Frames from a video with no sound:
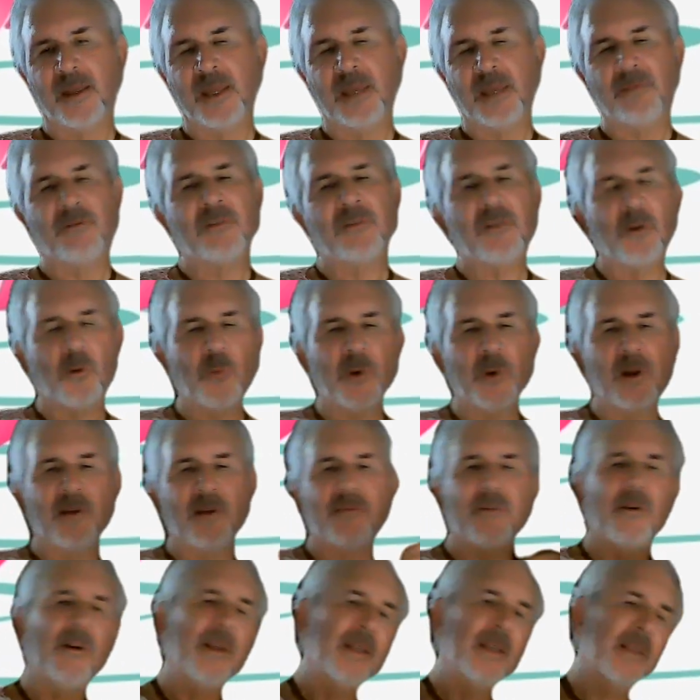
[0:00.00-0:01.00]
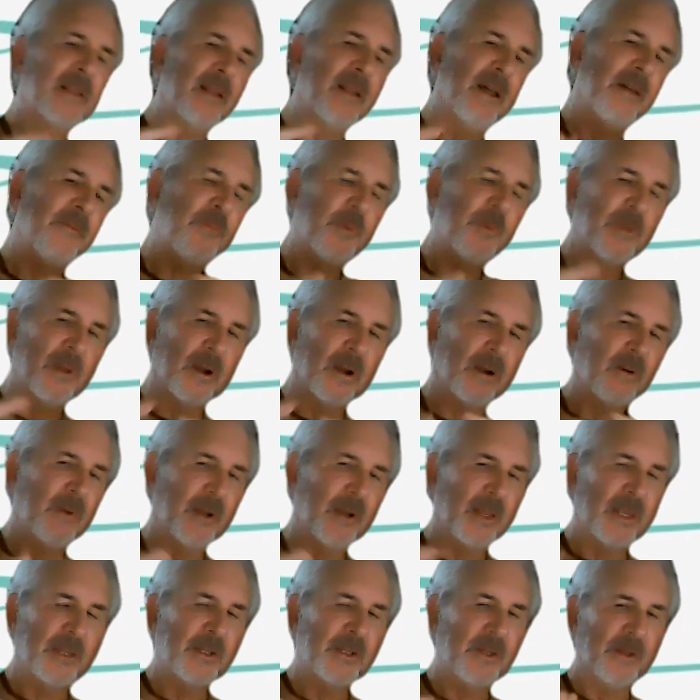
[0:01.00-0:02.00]
Even though we are very in love with our
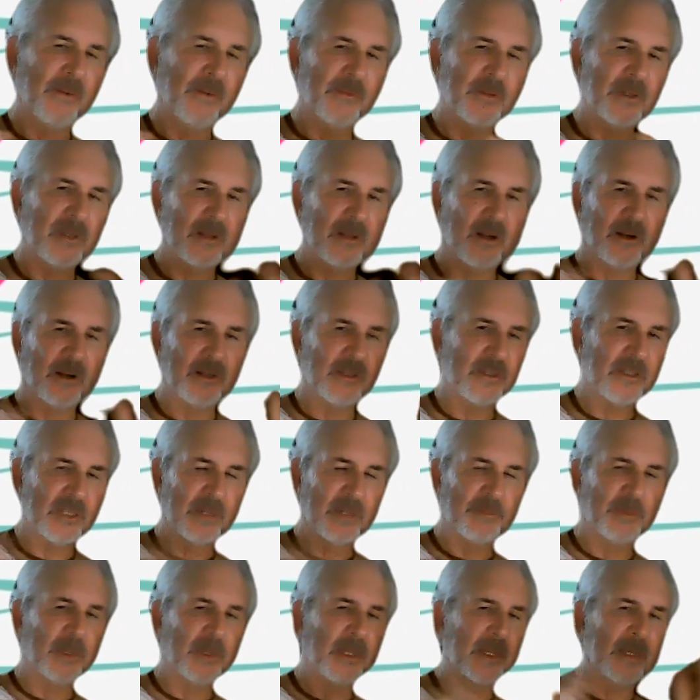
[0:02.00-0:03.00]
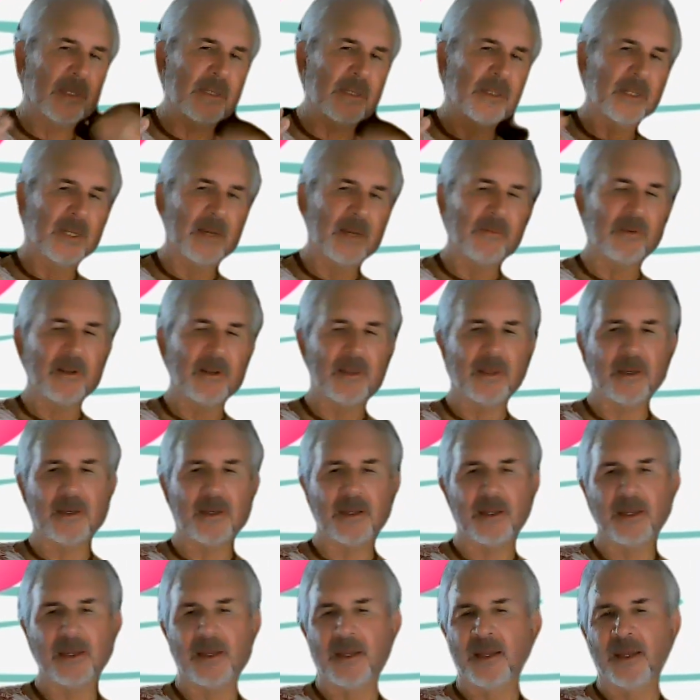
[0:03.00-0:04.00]
relatives and our siblings and
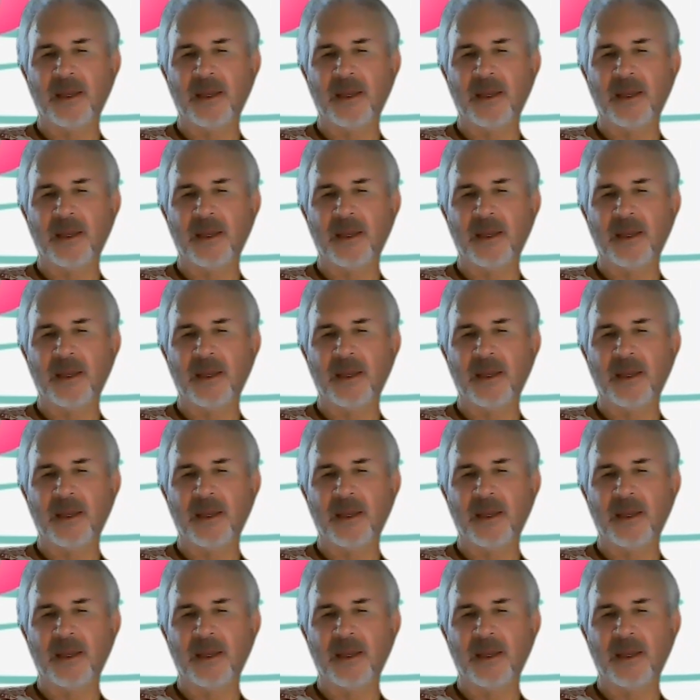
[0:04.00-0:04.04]
everything,